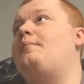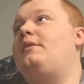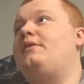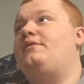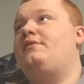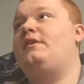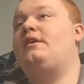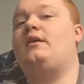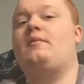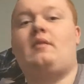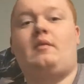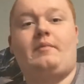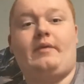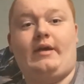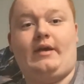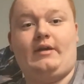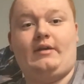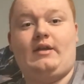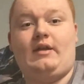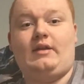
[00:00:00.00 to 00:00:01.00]
me sitting on my
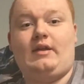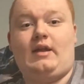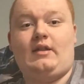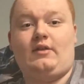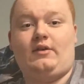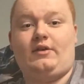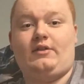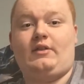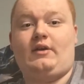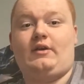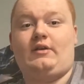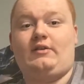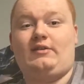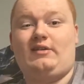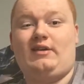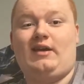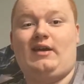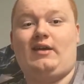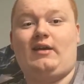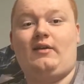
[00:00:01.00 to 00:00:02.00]
bed and not looking like a
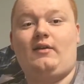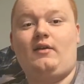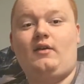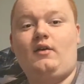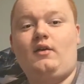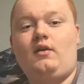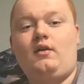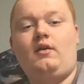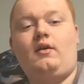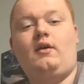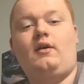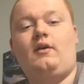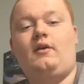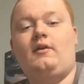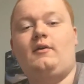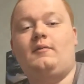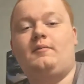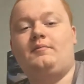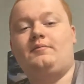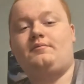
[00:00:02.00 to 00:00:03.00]
dick.
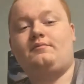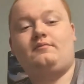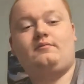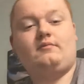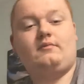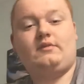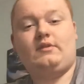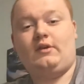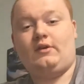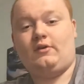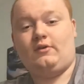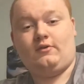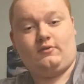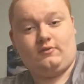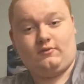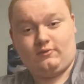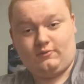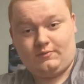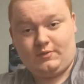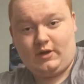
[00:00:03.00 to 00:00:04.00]
Um,
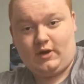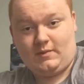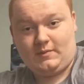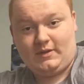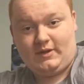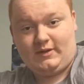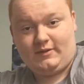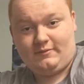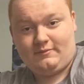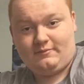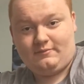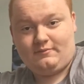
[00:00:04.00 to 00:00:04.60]
so BRB.